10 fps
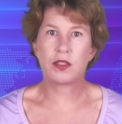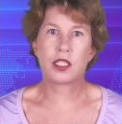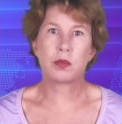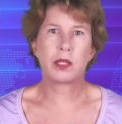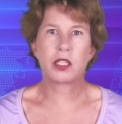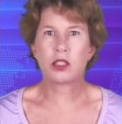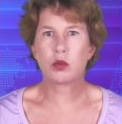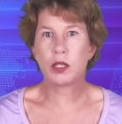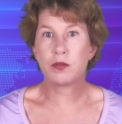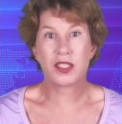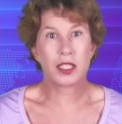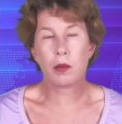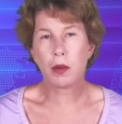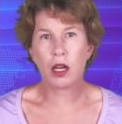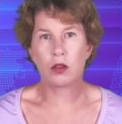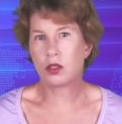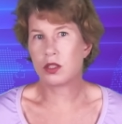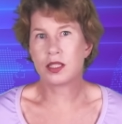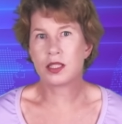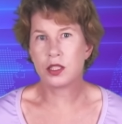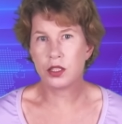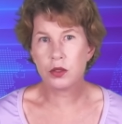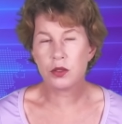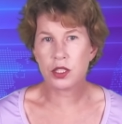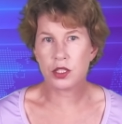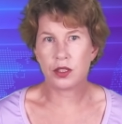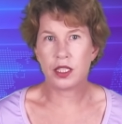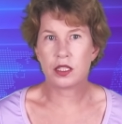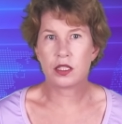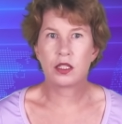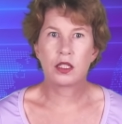this because we've somehow gotten used to it.